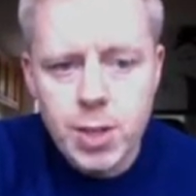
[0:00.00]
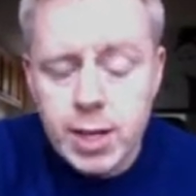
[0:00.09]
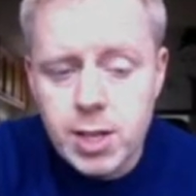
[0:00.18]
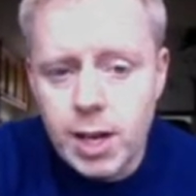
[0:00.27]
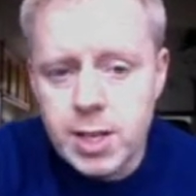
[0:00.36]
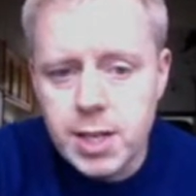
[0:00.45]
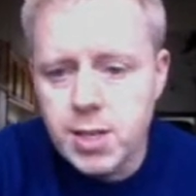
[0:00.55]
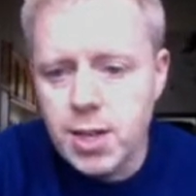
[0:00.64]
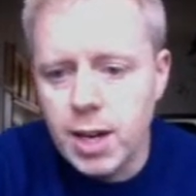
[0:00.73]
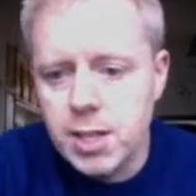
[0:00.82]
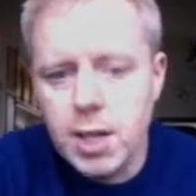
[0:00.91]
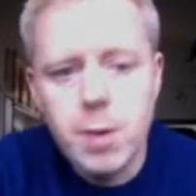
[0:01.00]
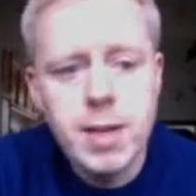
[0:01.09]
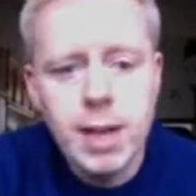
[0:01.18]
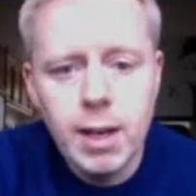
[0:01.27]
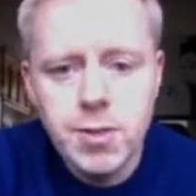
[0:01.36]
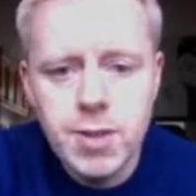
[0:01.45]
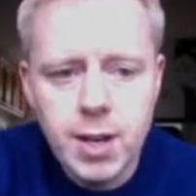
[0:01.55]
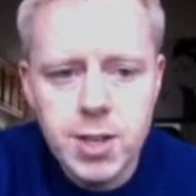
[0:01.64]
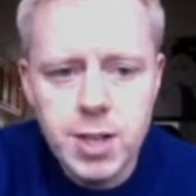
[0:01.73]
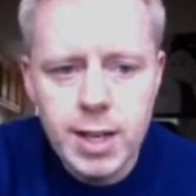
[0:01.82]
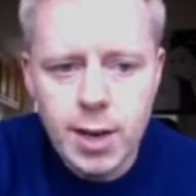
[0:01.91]
So I'd start with a little
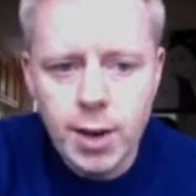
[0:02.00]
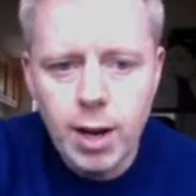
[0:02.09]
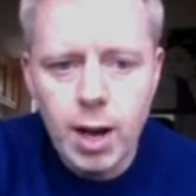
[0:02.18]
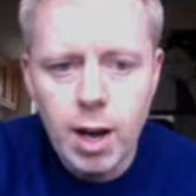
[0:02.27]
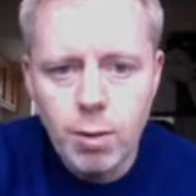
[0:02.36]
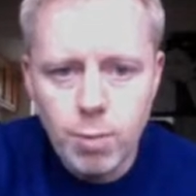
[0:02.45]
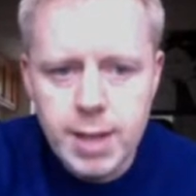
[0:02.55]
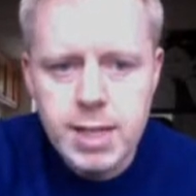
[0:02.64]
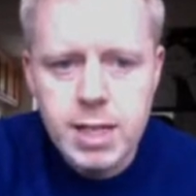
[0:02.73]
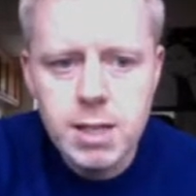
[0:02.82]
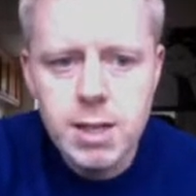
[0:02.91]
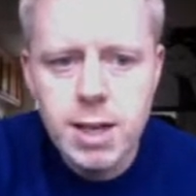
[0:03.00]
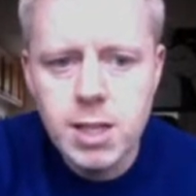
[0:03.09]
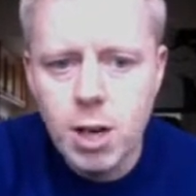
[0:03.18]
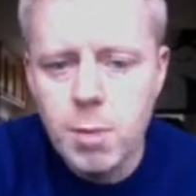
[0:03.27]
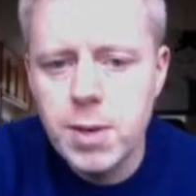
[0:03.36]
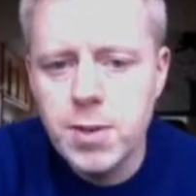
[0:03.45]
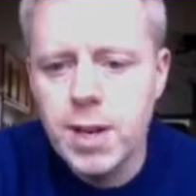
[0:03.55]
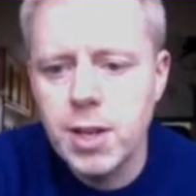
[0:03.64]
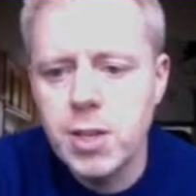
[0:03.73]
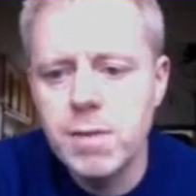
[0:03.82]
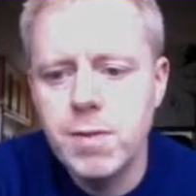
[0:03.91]
introduction. Now I'll write a sample
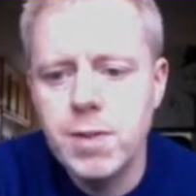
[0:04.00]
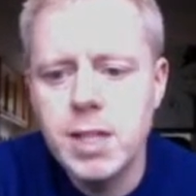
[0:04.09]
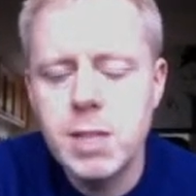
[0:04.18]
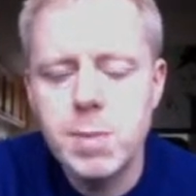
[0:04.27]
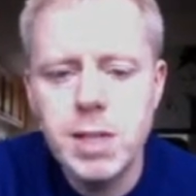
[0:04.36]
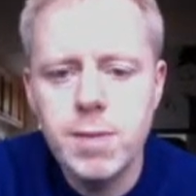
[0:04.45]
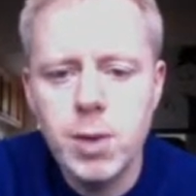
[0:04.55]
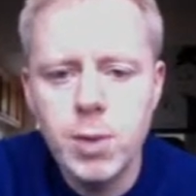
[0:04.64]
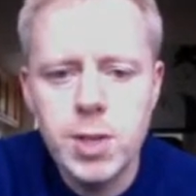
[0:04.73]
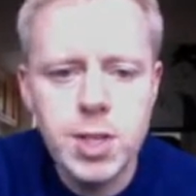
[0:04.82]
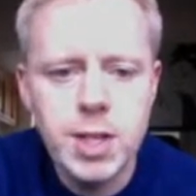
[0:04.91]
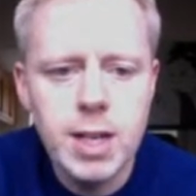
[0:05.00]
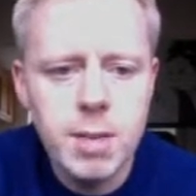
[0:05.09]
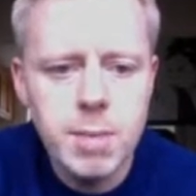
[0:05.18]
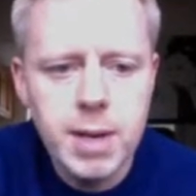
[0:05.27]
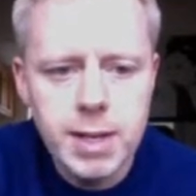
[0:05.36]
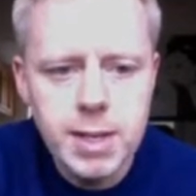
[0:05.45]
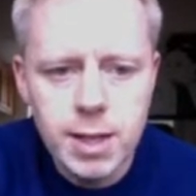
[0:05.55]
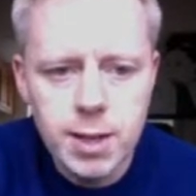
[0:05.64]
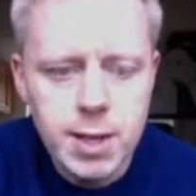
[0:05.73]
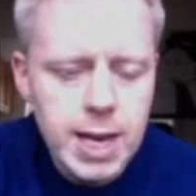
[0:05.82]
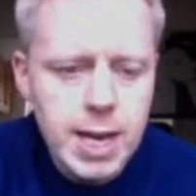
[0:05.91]
introduction for this specific question in a minute,
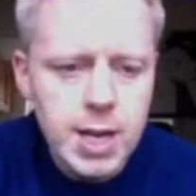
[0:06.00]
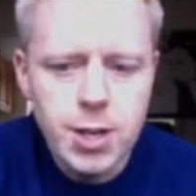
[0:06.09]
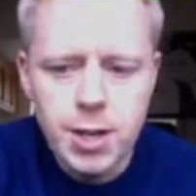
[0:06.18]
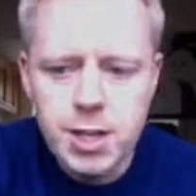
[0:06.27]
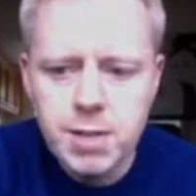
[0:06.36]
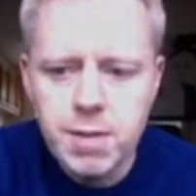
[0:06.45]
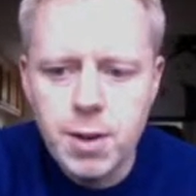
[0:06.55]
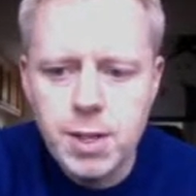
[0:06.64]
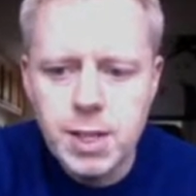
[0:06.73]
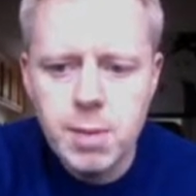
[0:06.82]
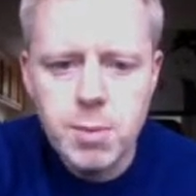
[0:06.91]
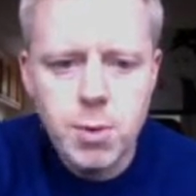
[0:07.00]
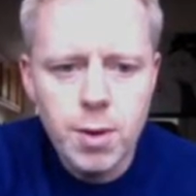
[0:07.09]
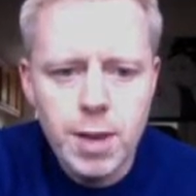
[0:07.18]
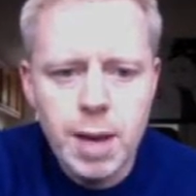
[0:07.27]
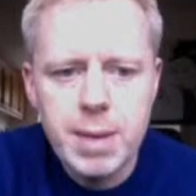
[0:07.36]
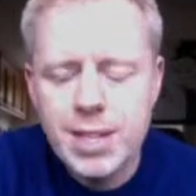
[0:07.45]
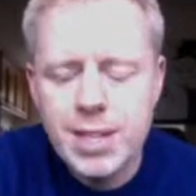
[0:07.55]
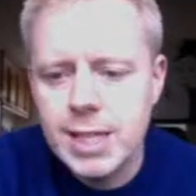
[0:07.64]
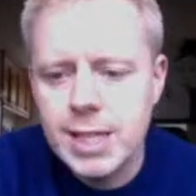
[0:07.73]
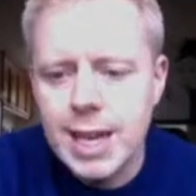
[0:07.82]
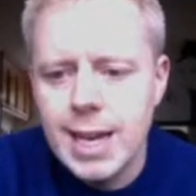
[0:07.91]
so you don't need to focus any more on that. But
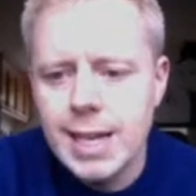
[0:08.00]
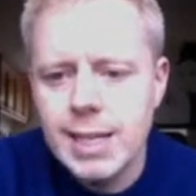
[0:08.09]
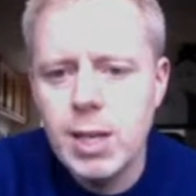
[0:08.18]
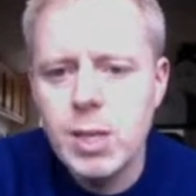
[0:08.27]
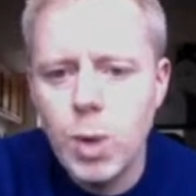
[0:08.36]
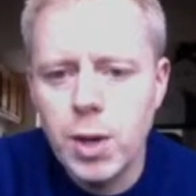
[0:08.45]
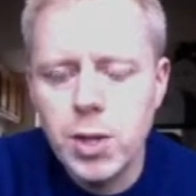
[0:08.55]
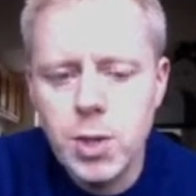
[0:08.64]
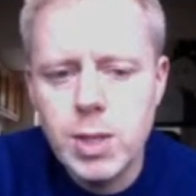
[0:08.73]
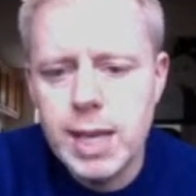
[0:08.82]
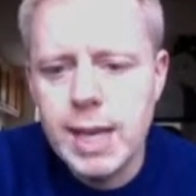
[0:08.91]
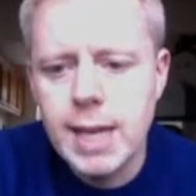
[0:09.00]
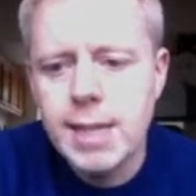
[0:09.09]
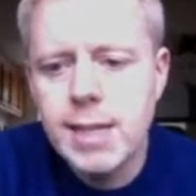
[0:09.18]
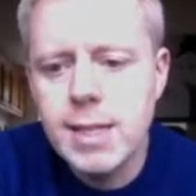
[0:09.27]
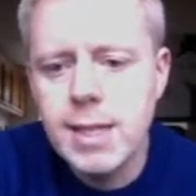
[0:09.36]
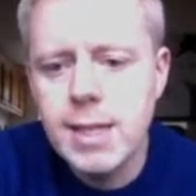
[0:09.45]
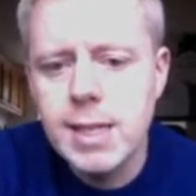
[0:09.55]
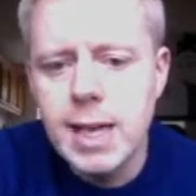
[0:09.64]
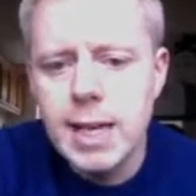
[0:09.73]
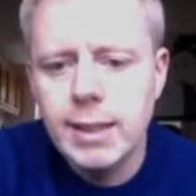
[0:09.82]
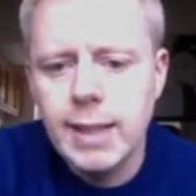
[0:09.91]
it's one or two sentences
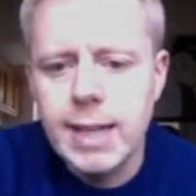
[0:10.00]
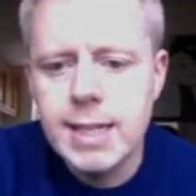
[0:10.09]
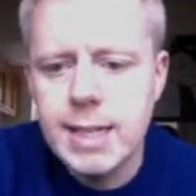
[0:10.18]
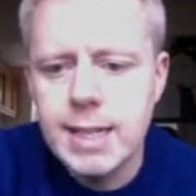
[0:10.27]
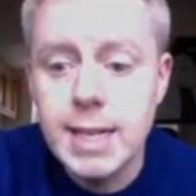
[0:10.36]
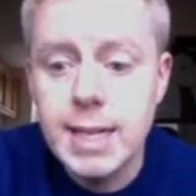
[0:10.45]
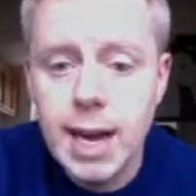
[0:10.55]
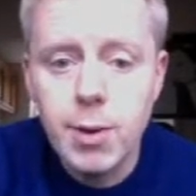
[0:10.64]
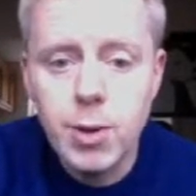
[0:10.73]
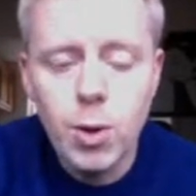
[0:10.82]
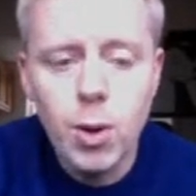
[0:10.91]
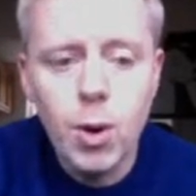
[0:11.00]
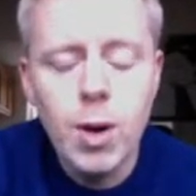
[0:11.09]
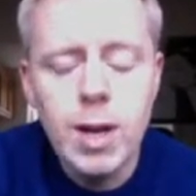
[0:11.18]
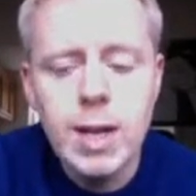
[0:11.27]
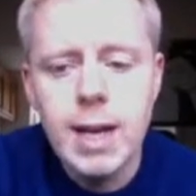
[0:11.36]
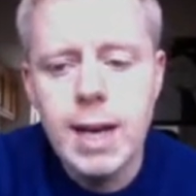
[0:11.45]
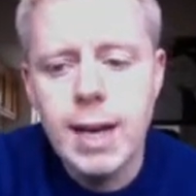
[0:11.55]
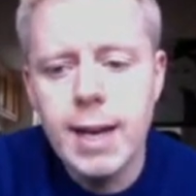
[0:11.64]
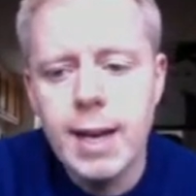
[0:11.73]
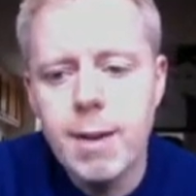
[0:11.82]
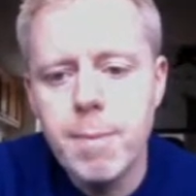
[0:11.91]
that set out your
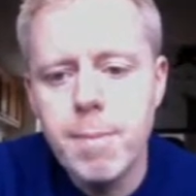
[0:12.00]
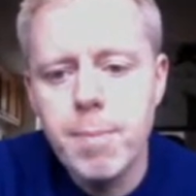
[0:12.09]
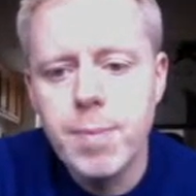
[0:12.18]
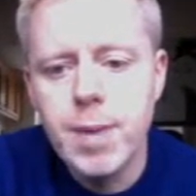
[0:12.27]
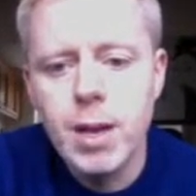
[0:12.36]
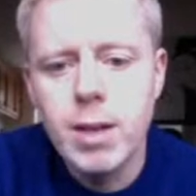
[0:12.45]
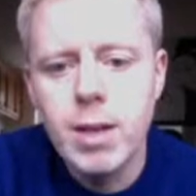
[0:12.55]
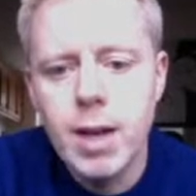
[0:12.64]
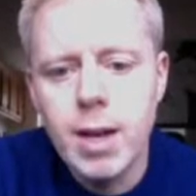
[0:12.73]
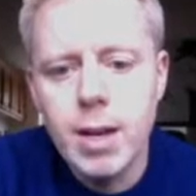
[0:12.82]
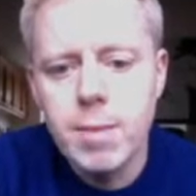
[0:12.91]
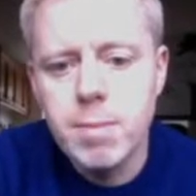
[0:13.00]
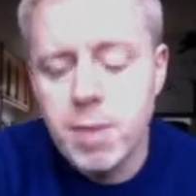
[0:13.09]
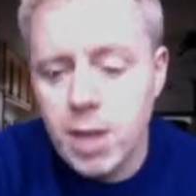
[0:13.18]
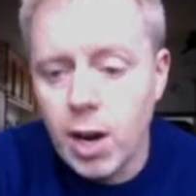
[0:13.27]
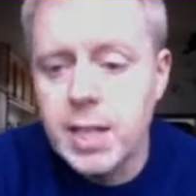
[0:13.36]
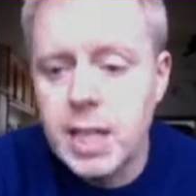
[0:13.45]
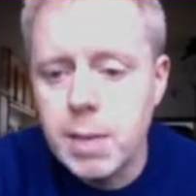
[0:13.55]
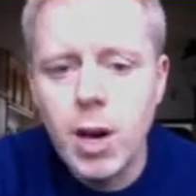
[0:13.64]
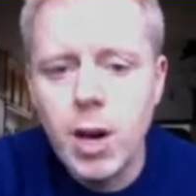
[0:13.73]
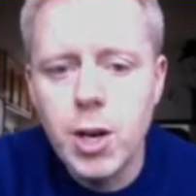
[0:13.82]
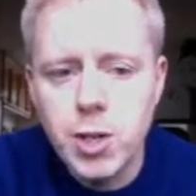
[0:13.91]
the idea
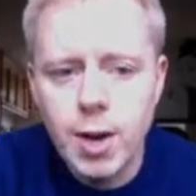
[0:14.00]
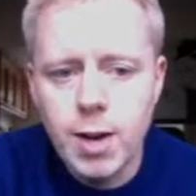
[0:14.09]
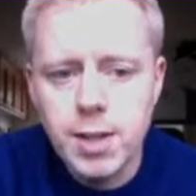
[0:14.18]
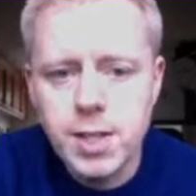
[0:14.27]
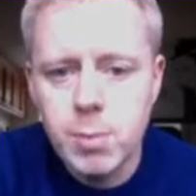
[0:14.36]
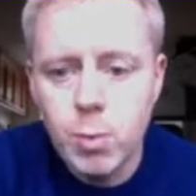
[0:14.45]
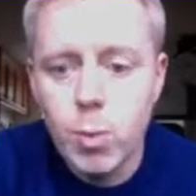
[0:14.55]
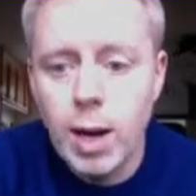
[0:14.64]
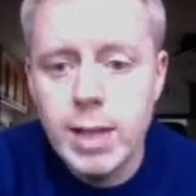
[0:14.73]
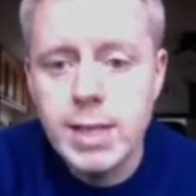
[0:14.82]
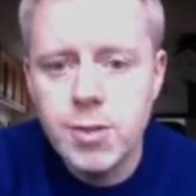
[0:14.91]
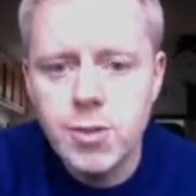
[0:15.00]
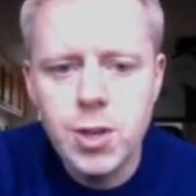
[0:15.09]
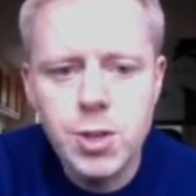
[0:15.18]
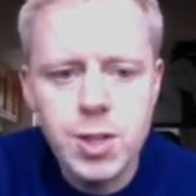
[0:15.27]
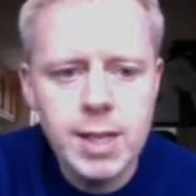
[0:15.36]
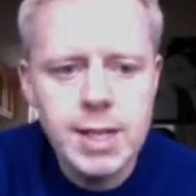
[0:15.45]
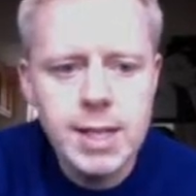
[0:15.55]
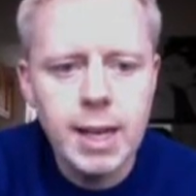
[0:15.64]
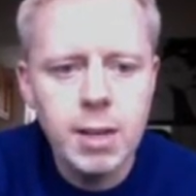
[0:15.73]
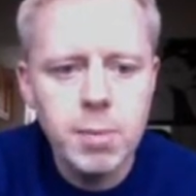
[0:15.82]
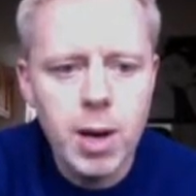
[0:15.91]
behind your answer whilst introducing the
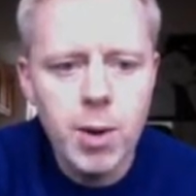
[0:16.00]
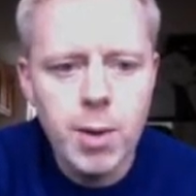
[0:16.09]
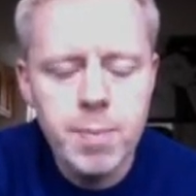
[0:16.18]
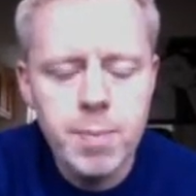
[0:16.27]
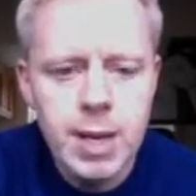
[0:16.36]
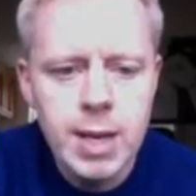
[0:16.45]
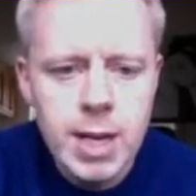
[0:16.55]
second poem.